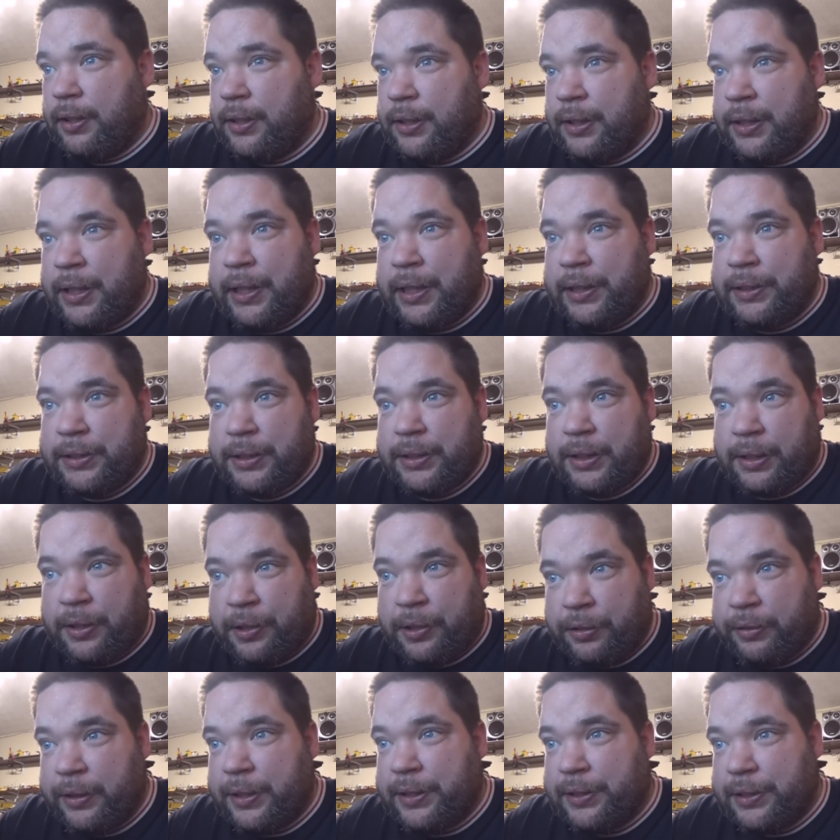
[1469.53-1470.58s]
There's a
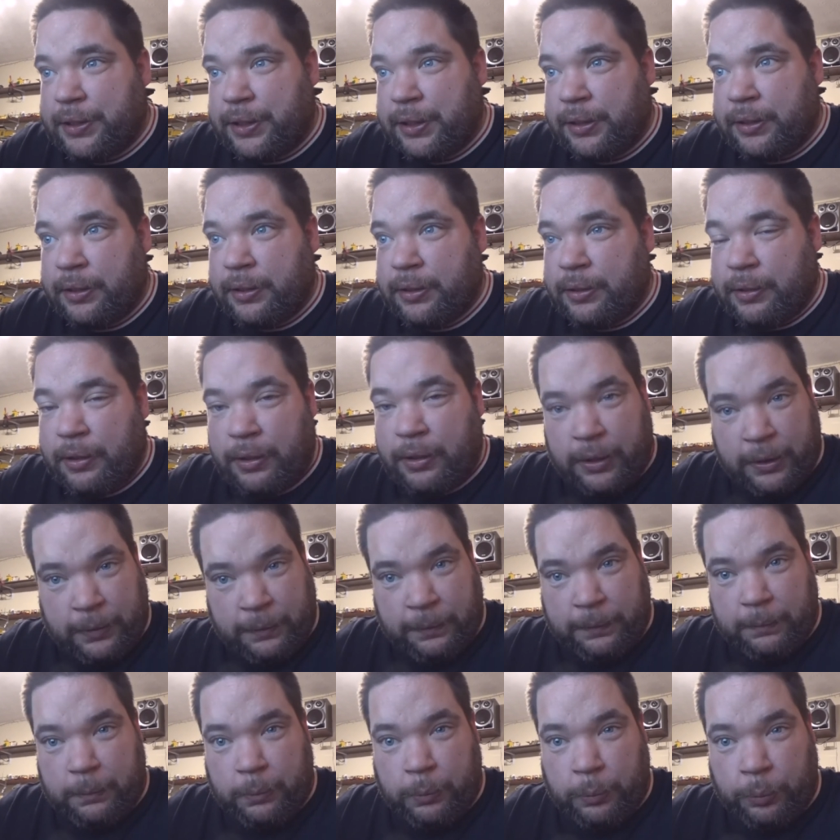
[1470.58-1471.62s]
Christian
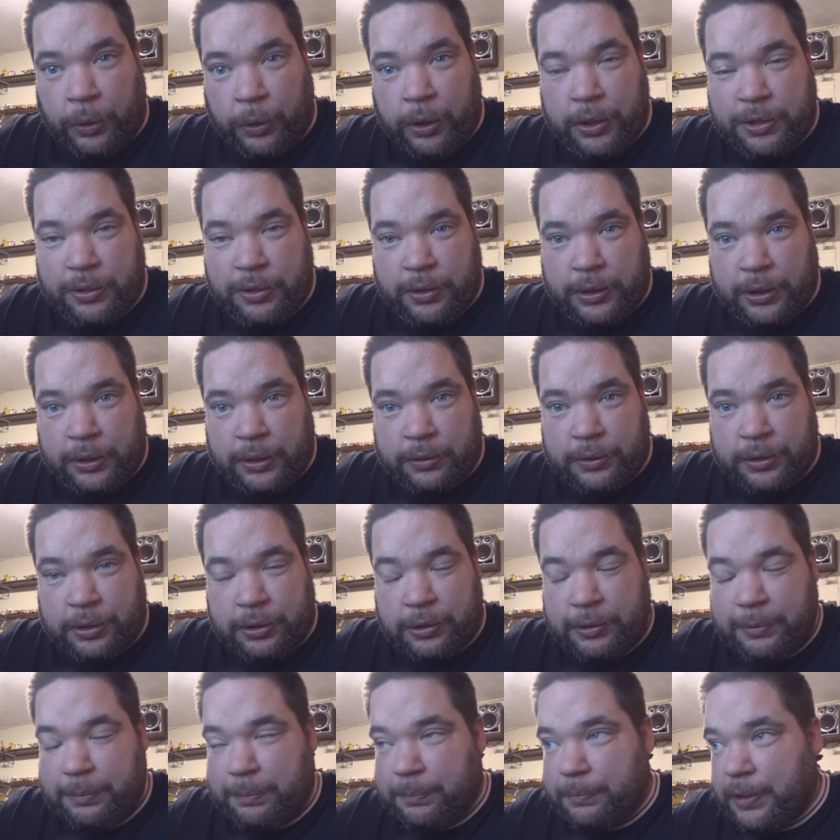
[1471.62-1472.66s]
I've watched on
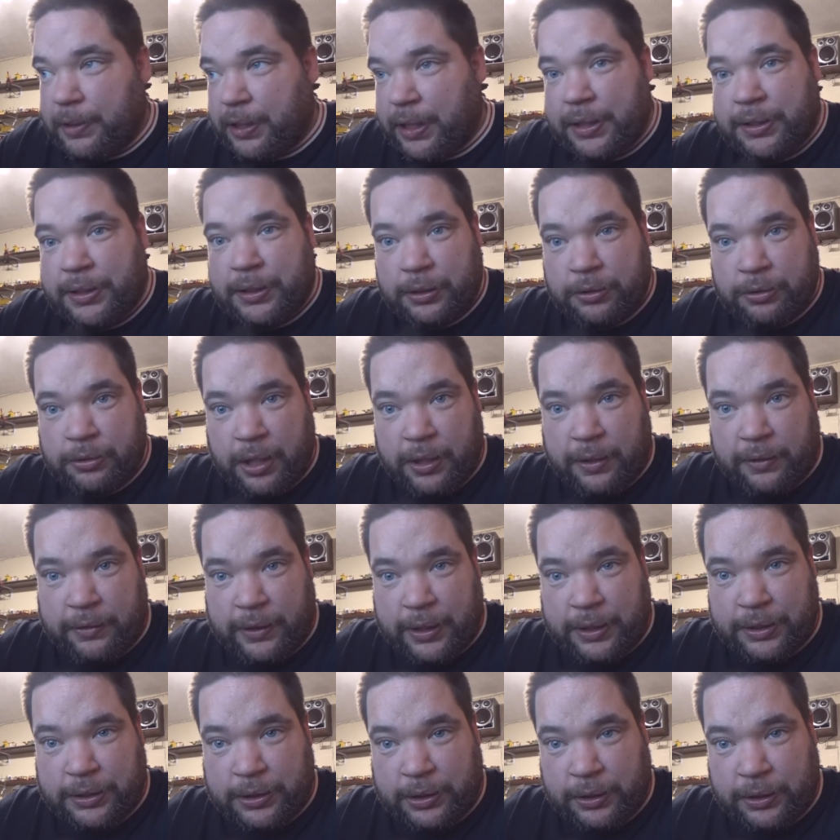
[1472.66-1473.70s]
YouTube, Classic Truck
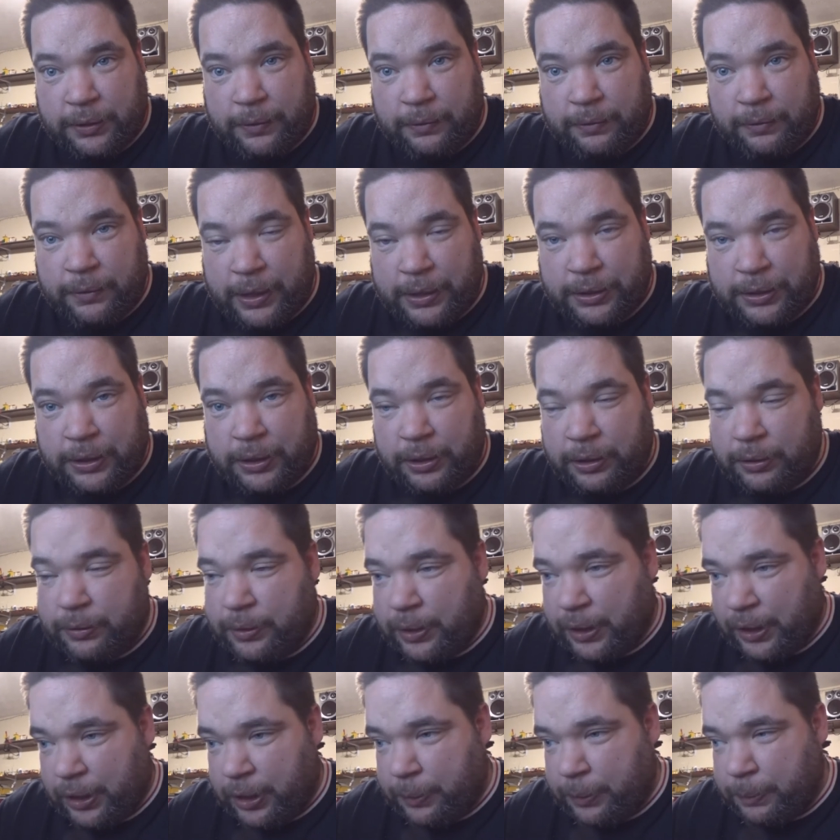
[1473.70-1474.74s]
Rescue.
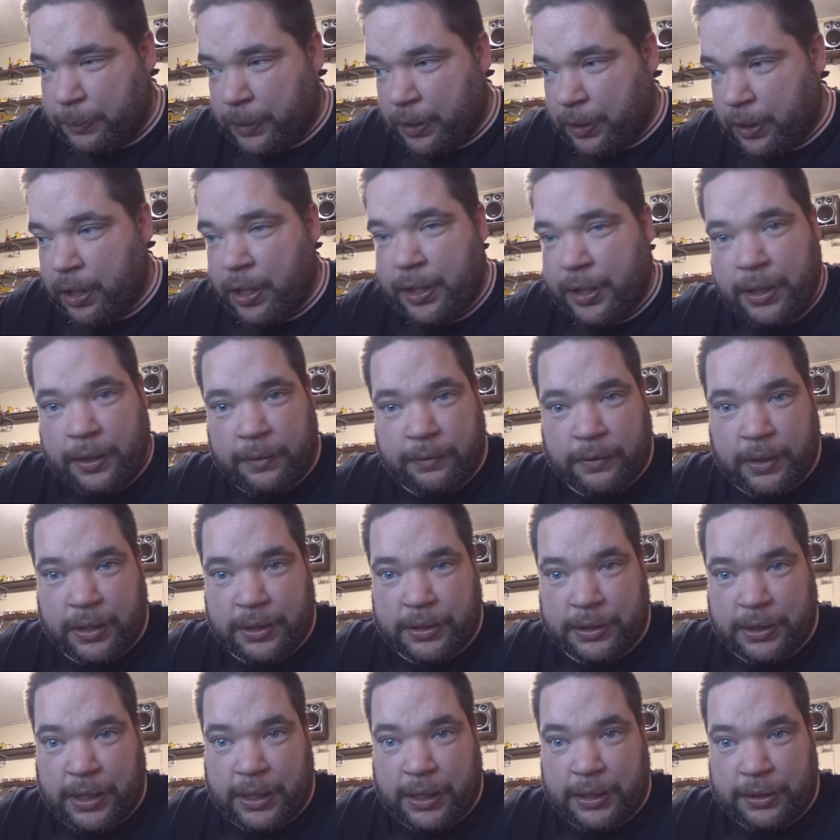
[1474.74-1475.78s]
The guy that
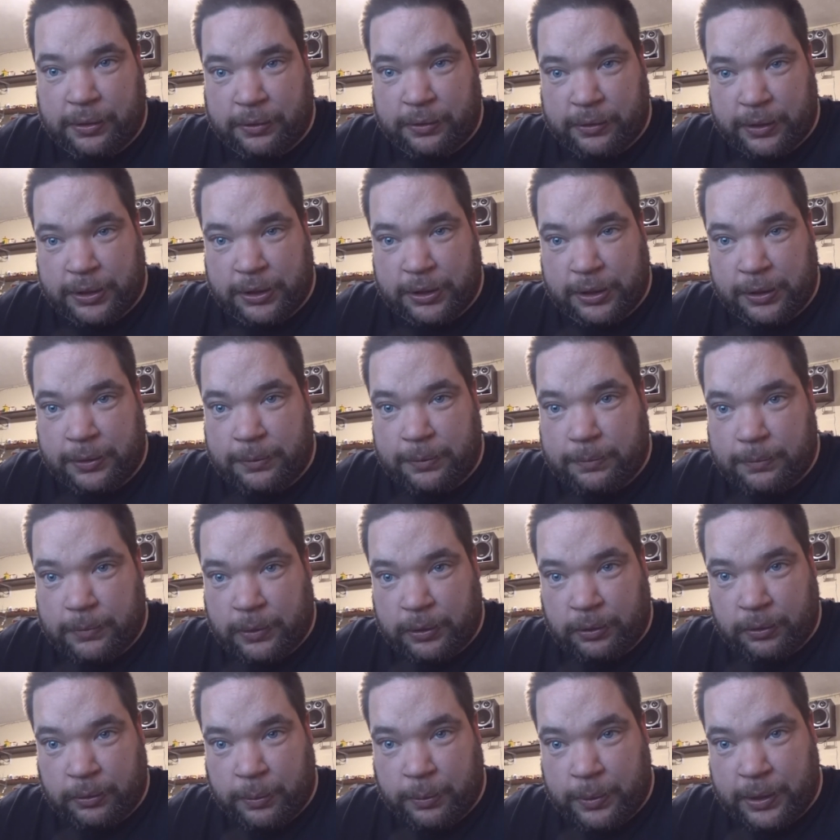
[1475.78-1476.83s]
runs that is Christian,
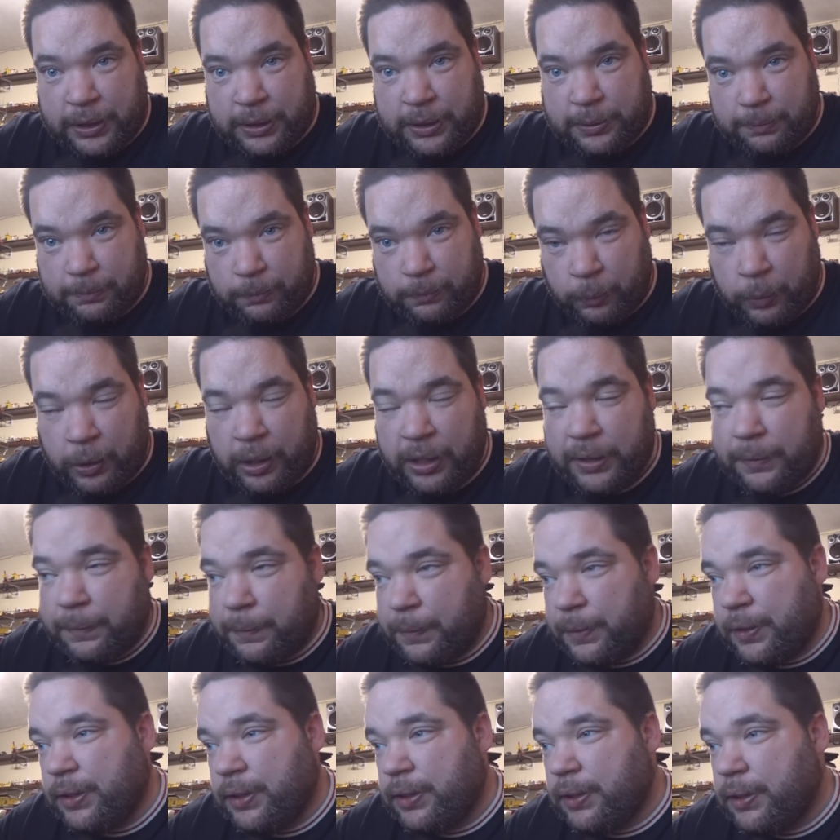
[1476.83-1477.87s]
along with his wife.